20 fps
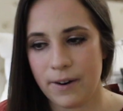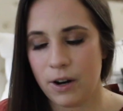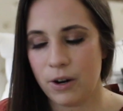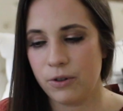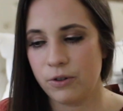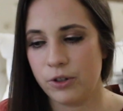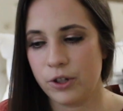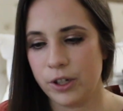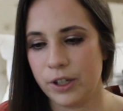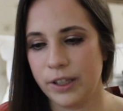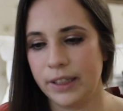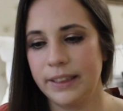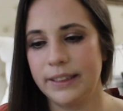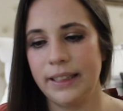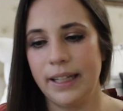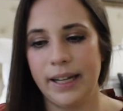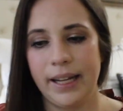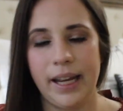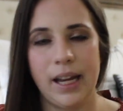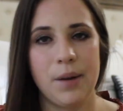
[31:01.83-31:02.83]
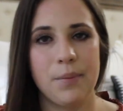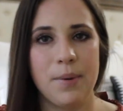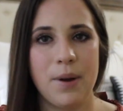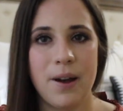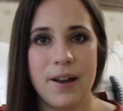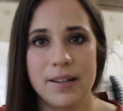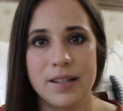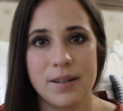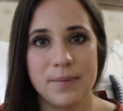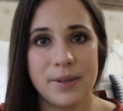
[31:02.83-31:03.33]
our own journeys. I can't
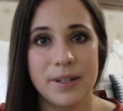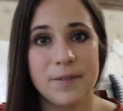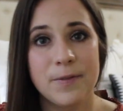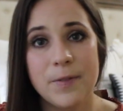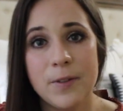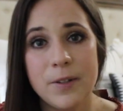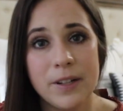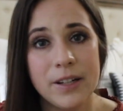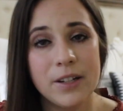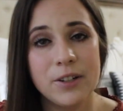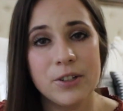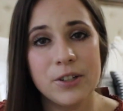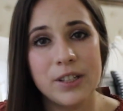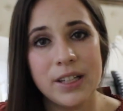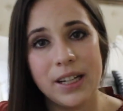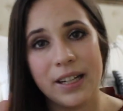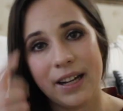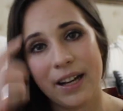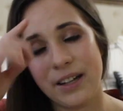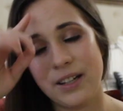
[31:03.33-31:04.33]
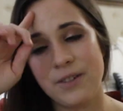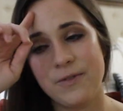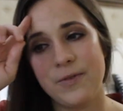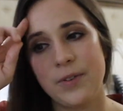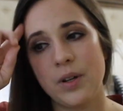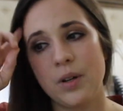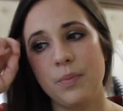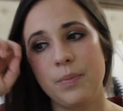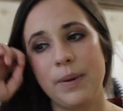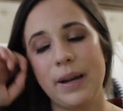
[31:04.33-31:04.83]
possibly fully understand how you
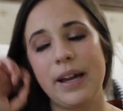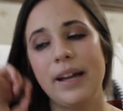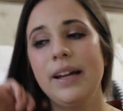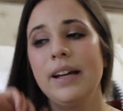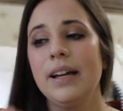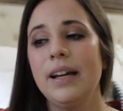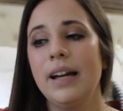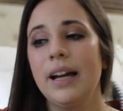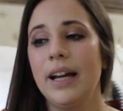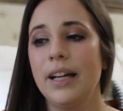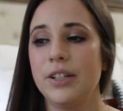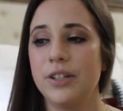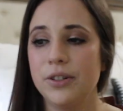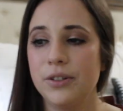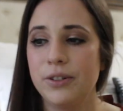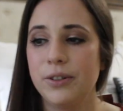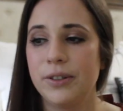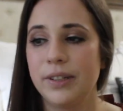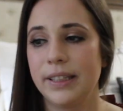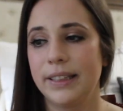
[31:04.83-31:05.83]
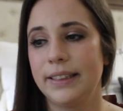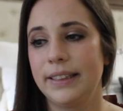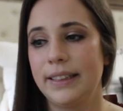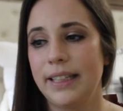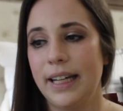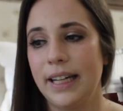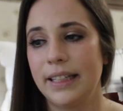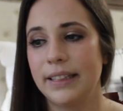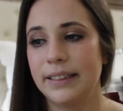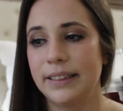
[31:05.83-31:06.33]
feel, but I do to an
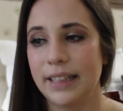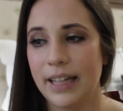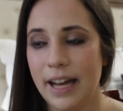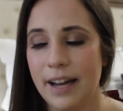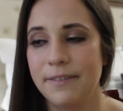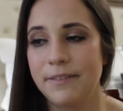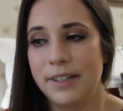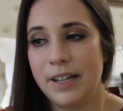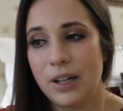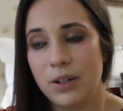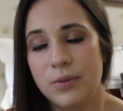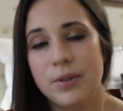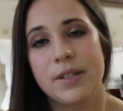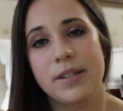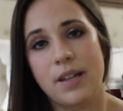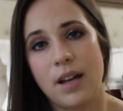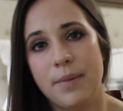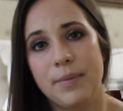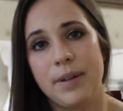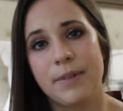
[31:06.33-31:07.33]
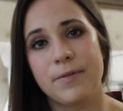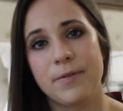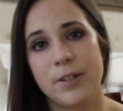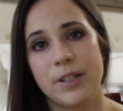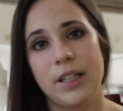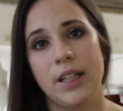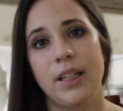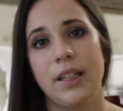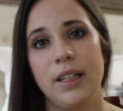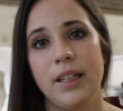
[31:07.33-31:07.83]
extent have dealt with some
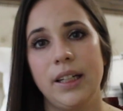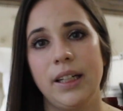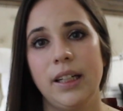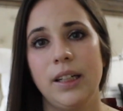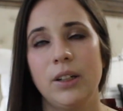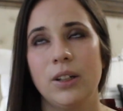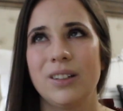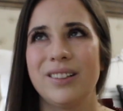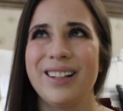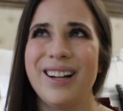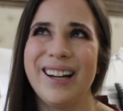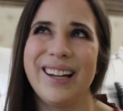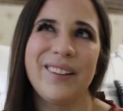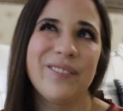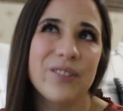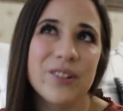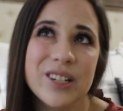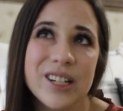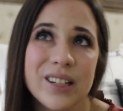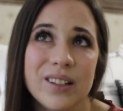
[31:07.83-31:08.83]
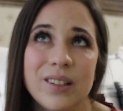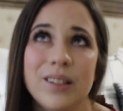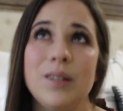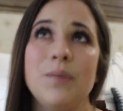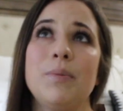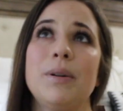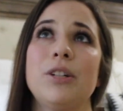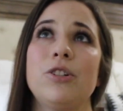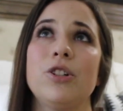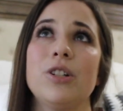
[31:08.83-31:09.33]
infertility, or not
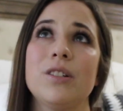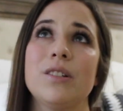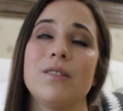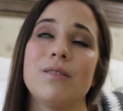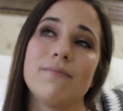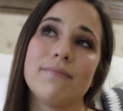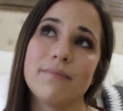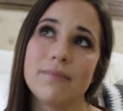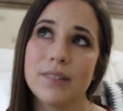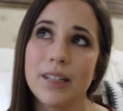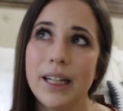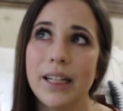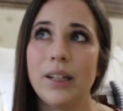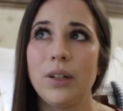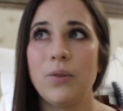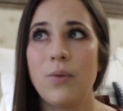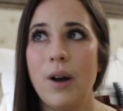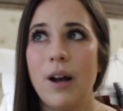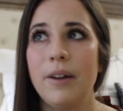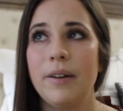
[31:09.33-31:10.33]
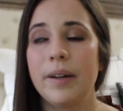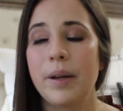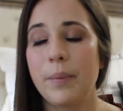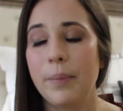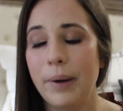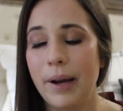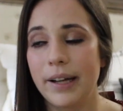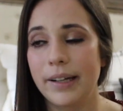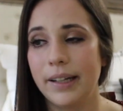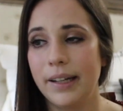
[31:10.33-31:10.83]
infertility, but just taking a while to
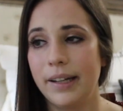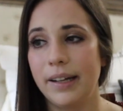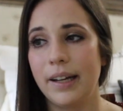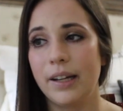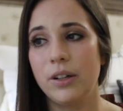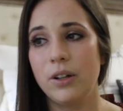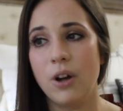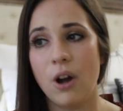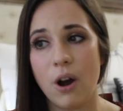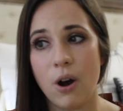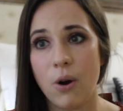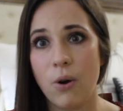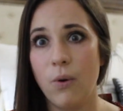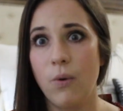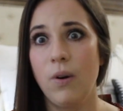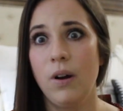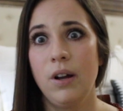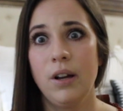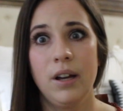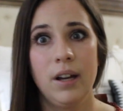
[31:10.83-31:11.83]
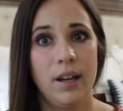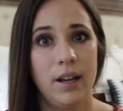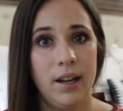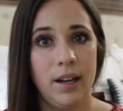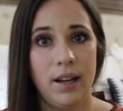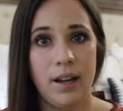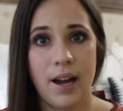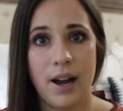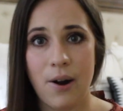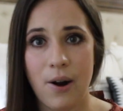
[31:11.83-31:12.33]
get pregnant, and I know
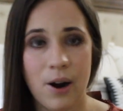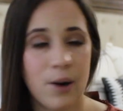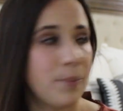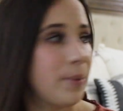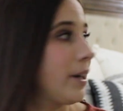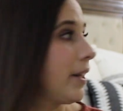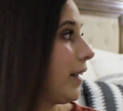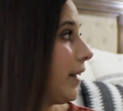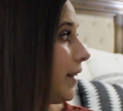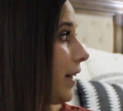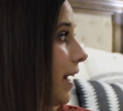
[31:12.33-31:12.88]
how heartbreaking